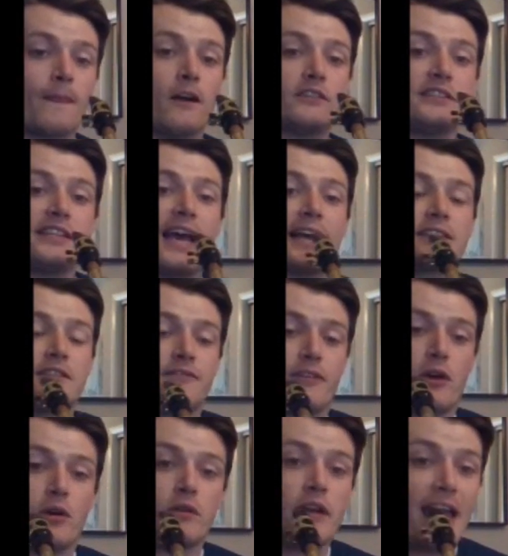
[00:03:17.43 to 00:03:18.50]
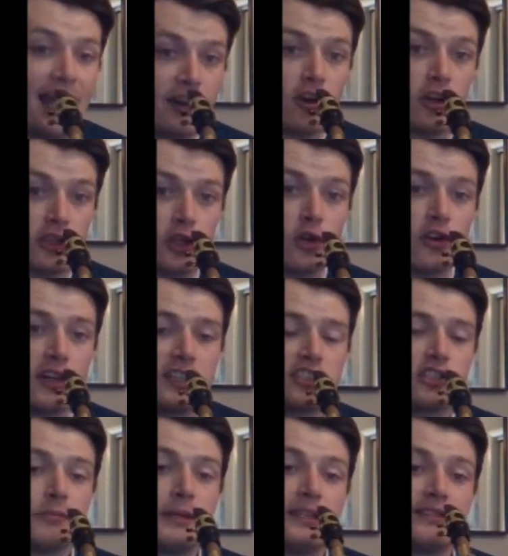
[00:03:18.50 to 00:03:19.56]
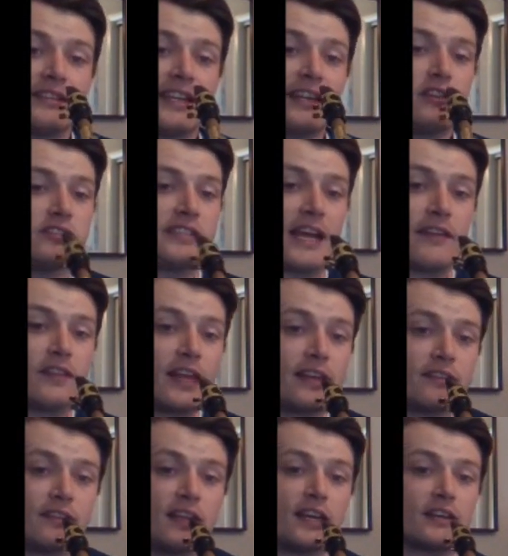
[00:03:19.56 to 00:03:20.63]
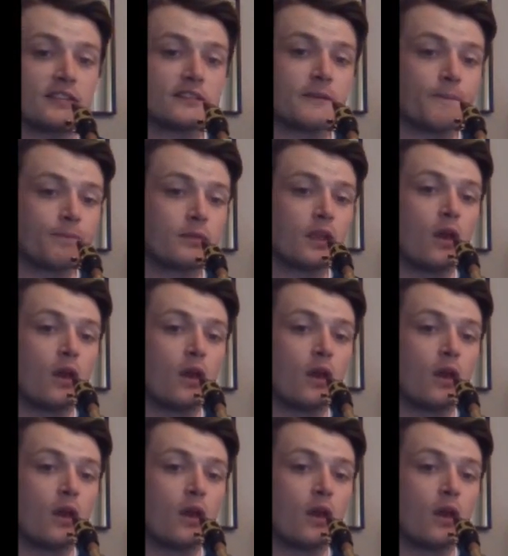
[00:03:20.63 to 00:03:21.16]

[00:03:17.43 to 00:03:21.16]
On saxophone and on your instruments, it'll sound like this.